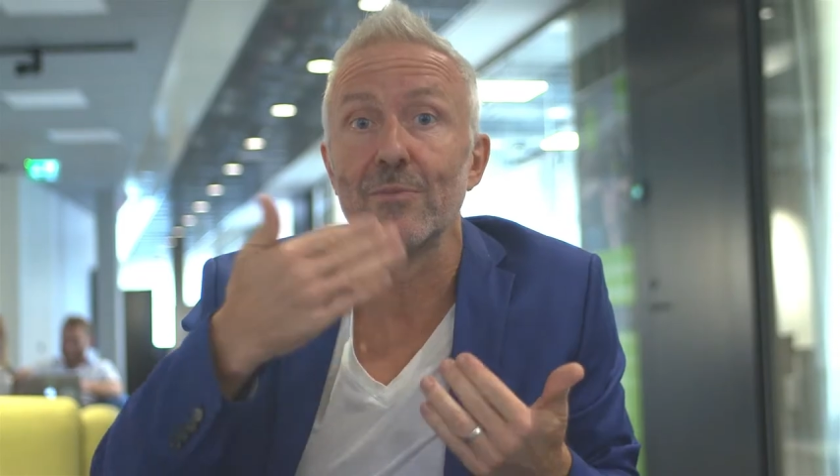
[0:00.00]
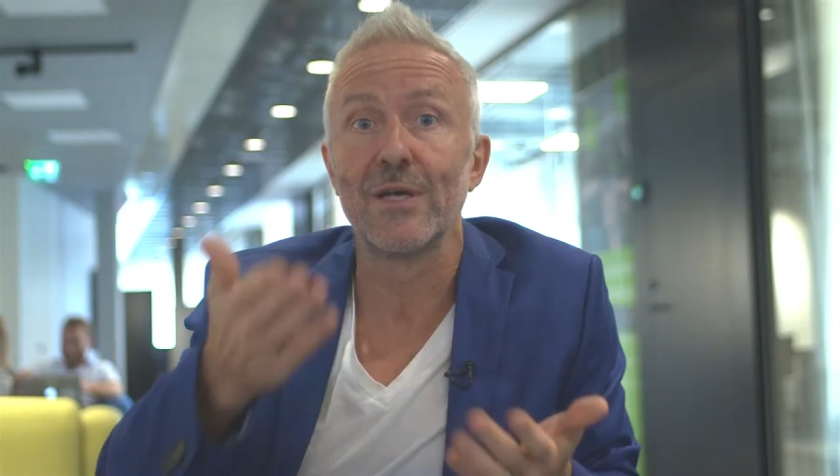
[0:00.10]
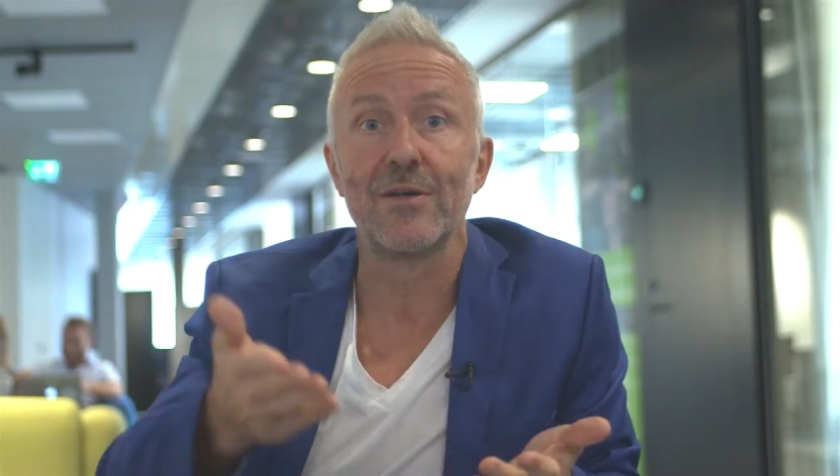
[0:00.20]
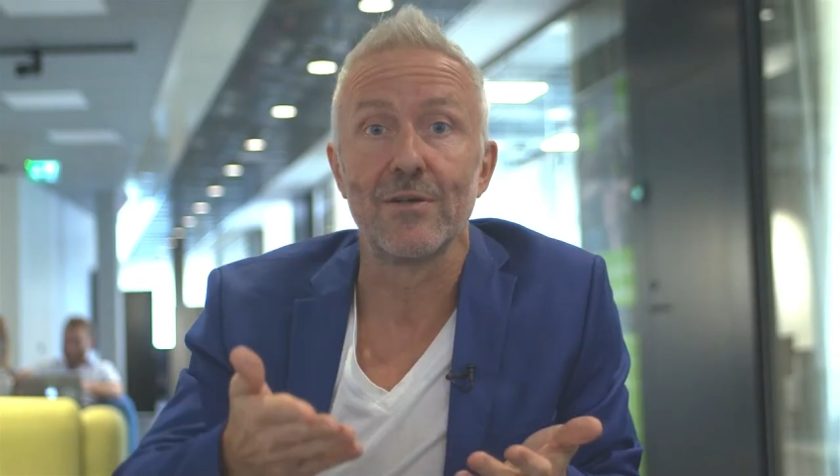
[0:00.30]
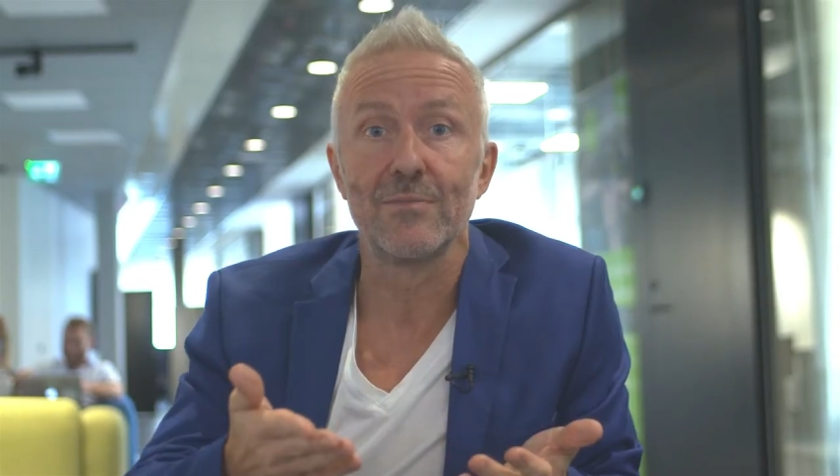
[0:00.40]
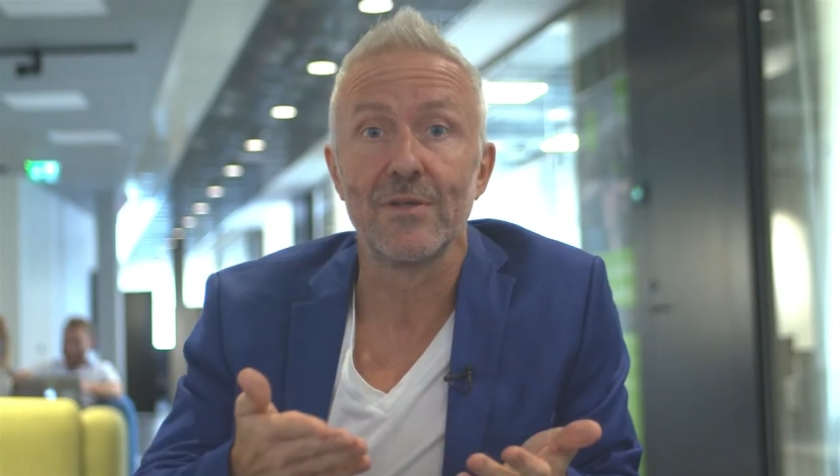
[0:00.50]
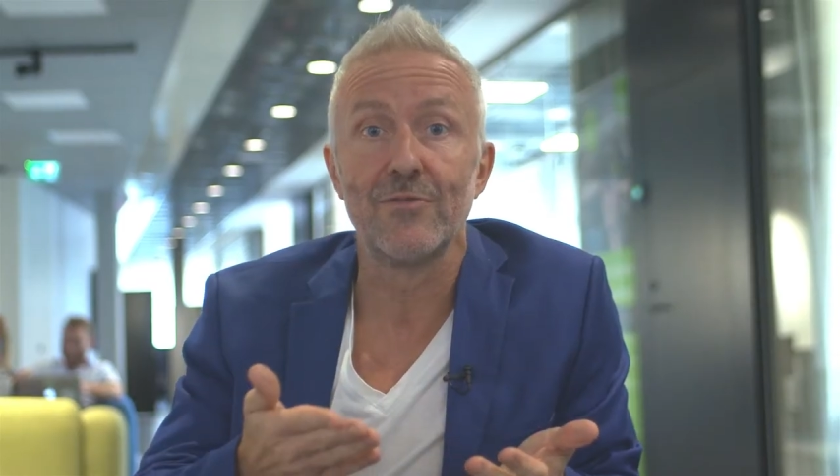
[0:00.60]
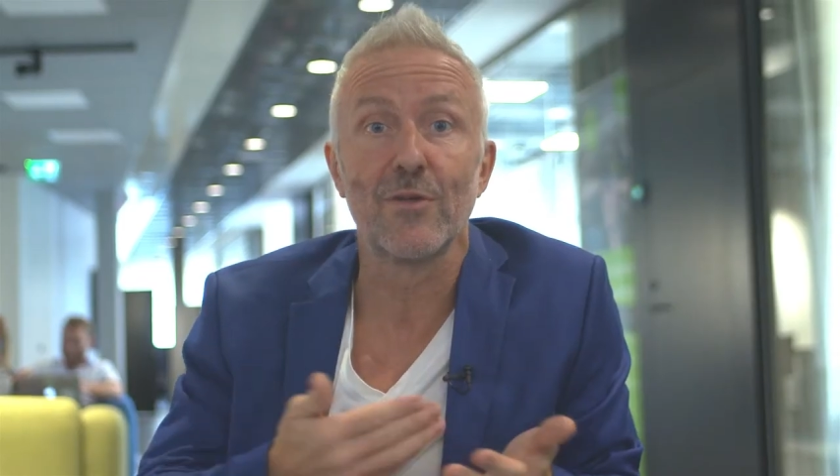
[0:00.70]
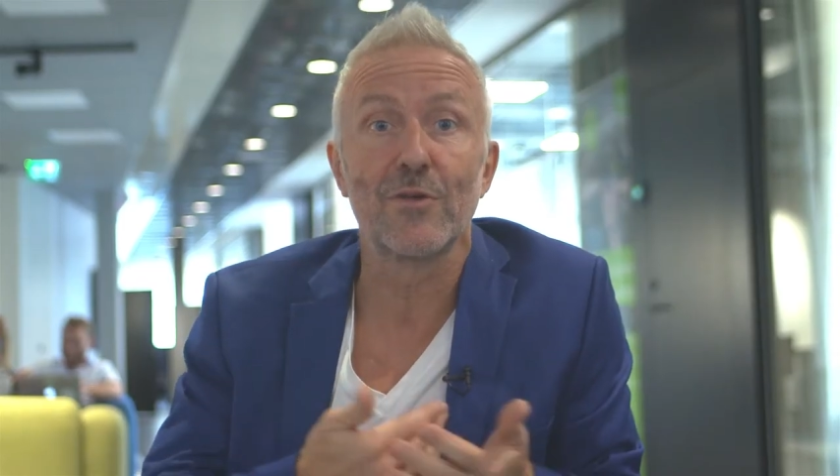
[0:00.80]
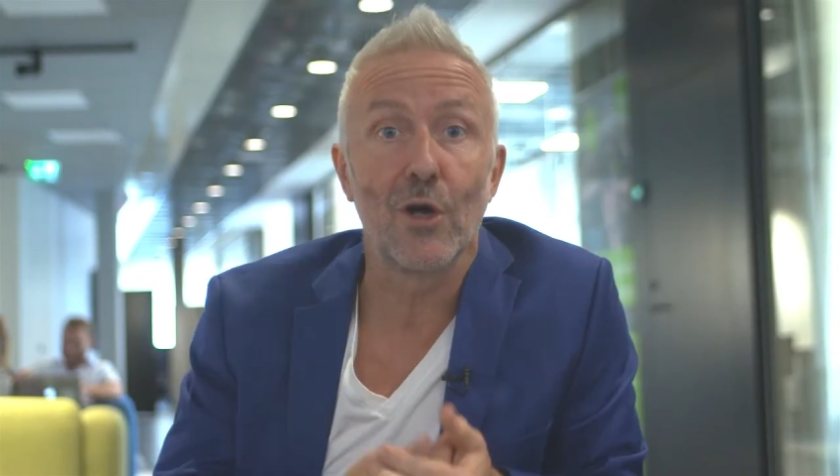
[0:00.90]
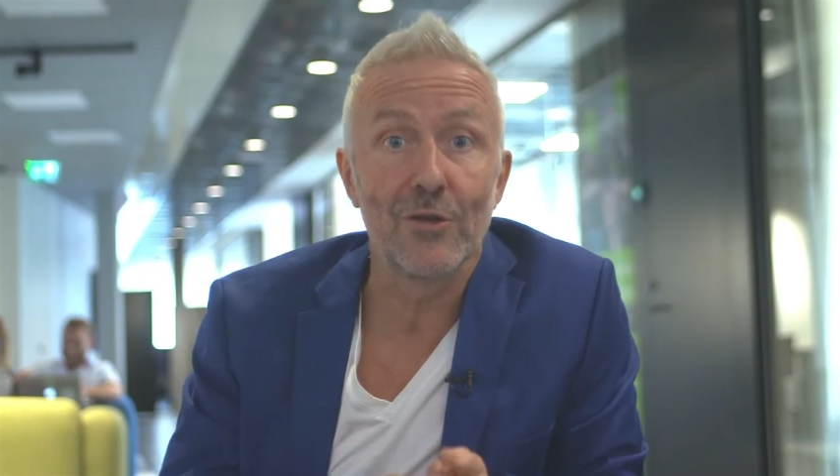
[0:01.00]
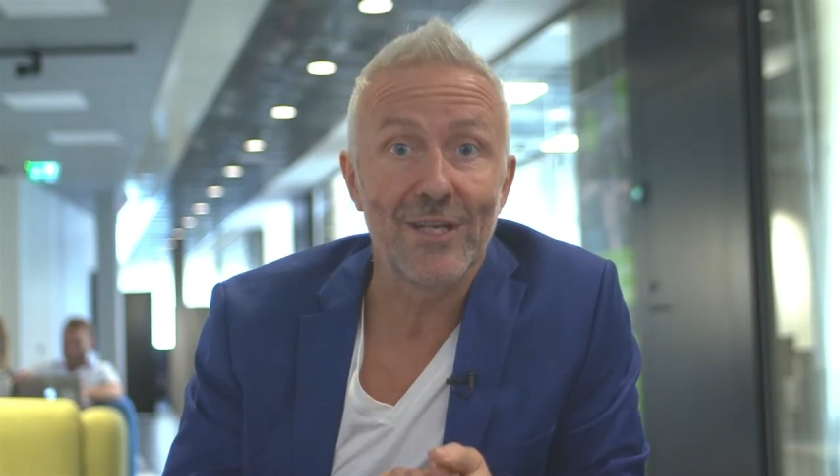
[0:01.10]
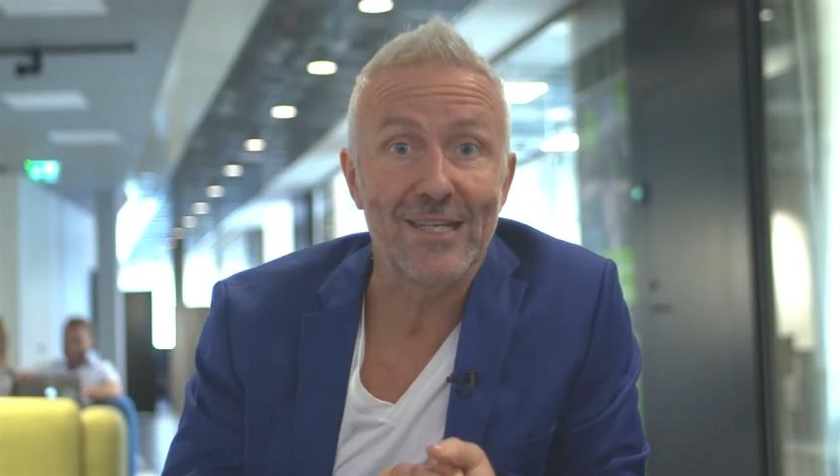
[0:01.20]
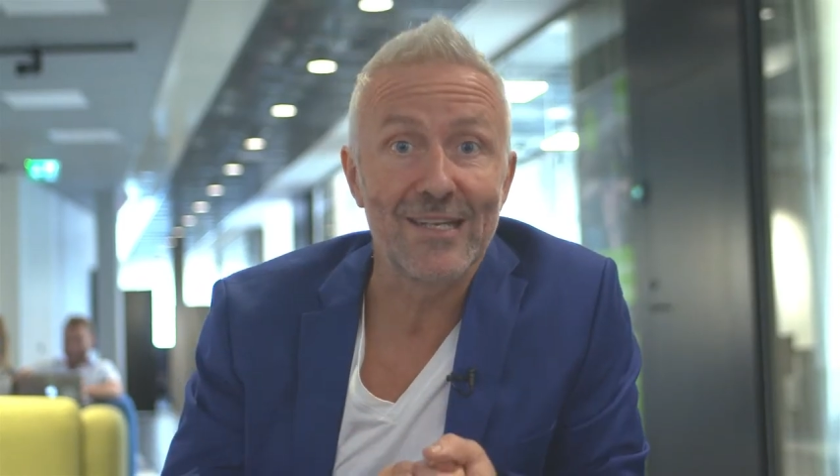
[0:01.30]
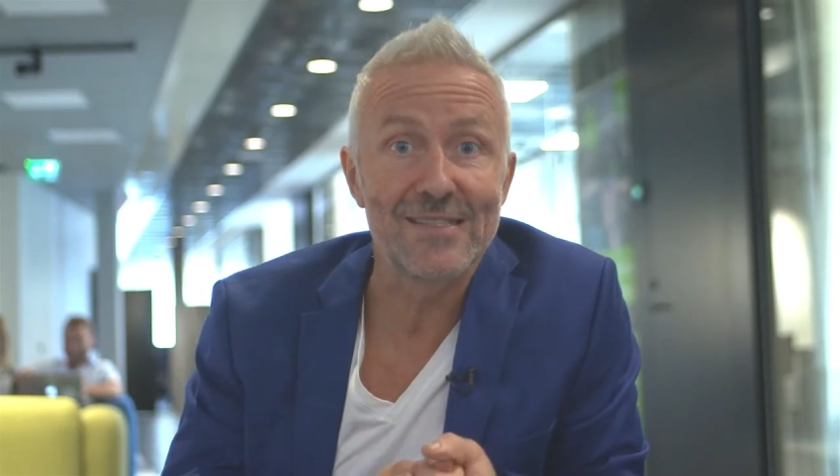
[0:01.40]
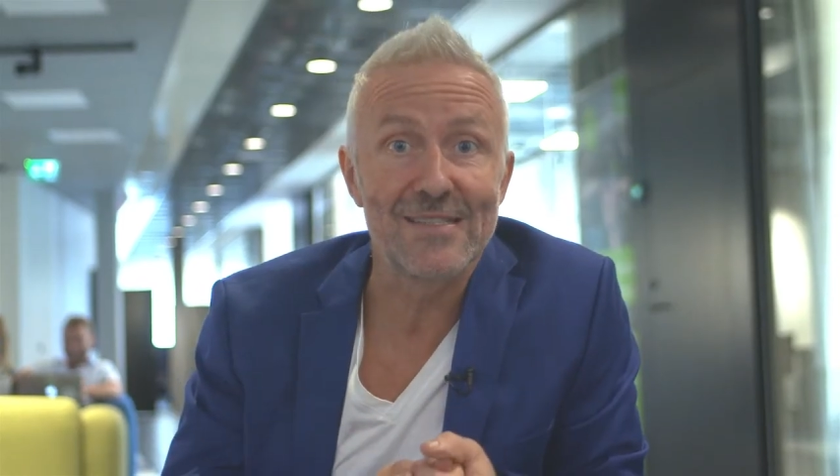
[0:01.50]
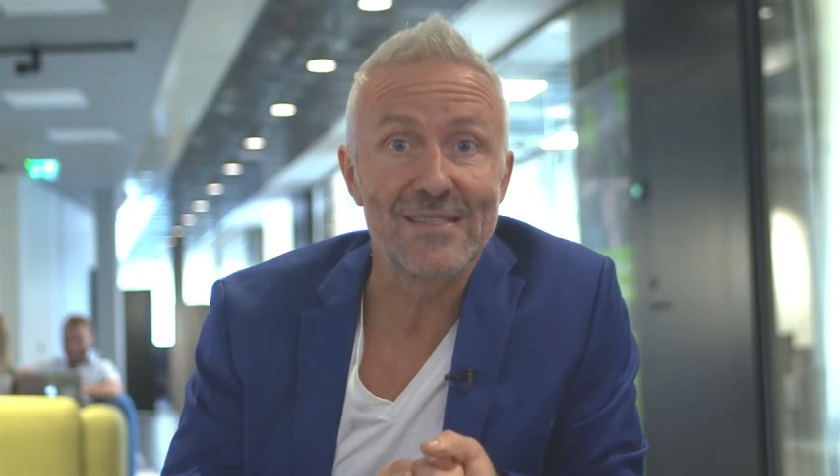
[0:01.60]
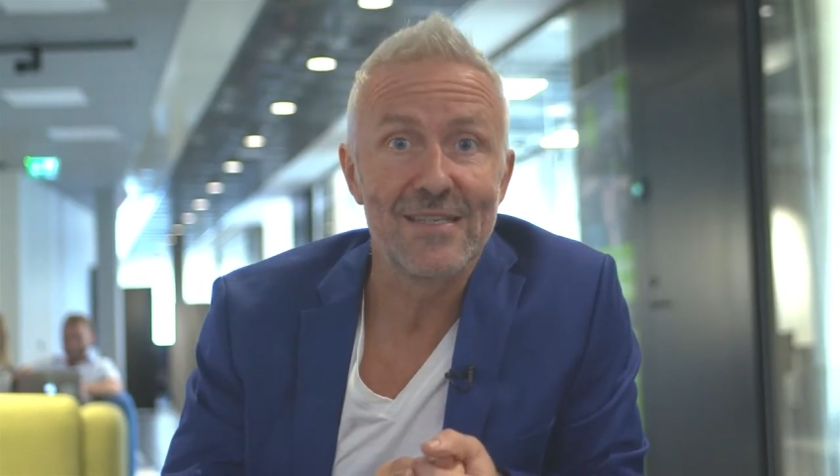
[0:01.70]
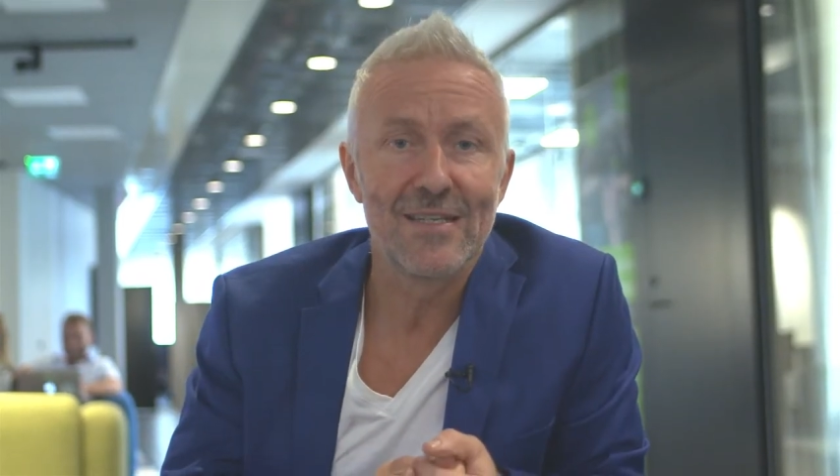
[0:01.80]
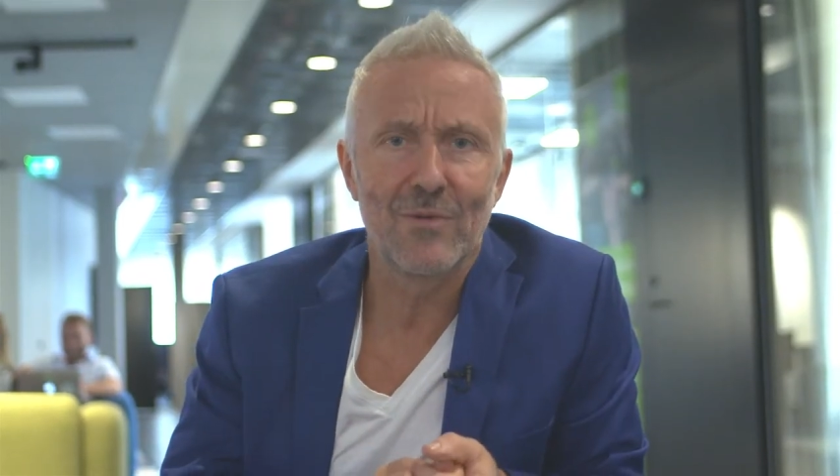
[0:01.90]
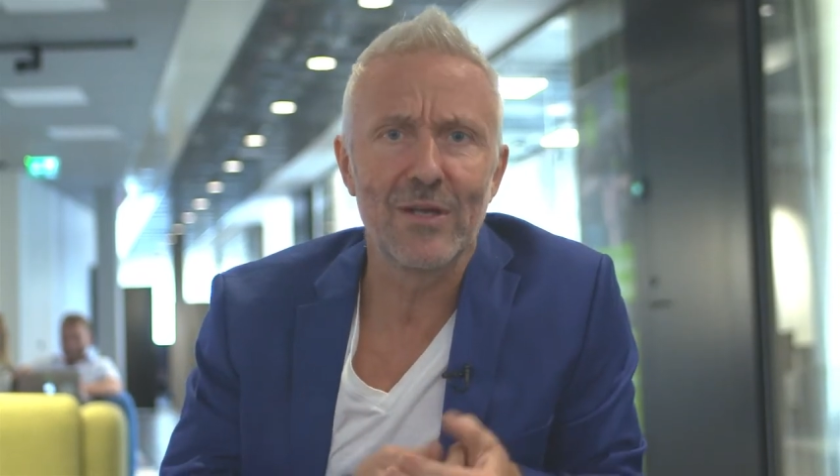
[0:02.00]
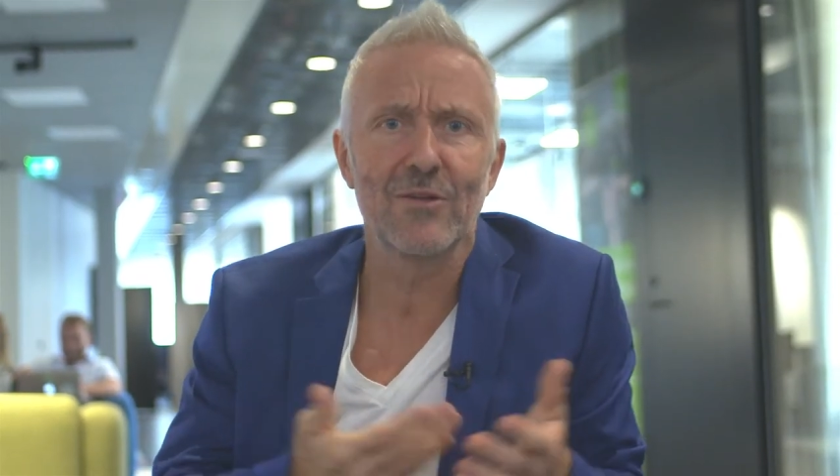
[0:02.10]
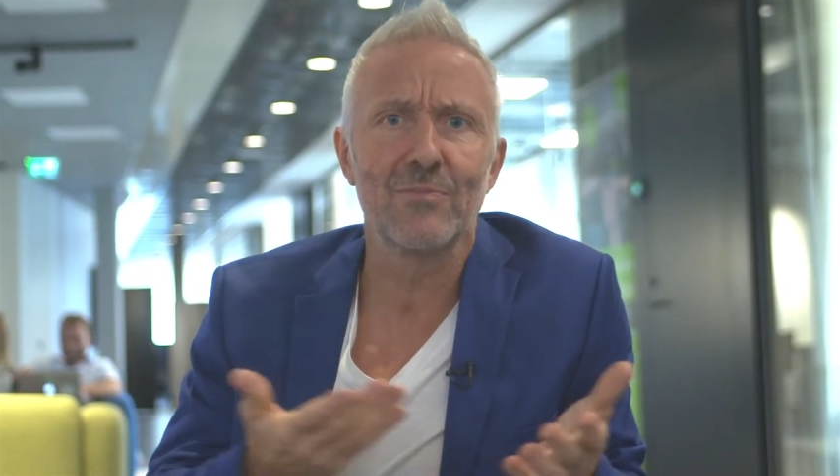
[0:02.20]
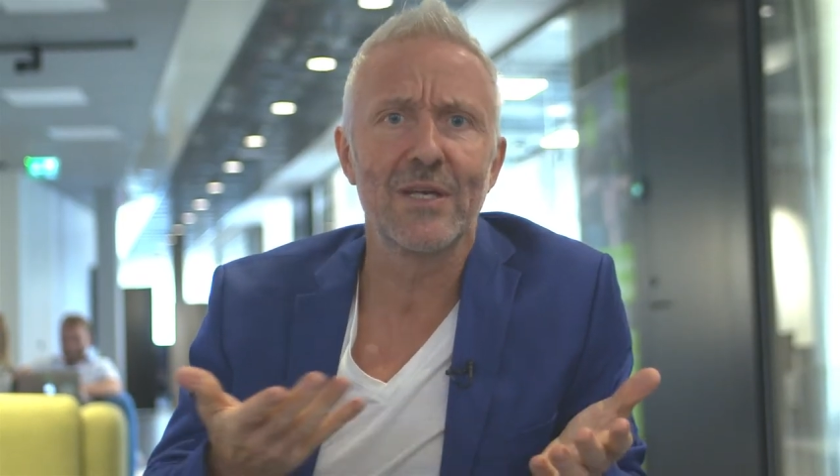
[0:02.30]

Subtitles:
and better. If you have contact lenses, why not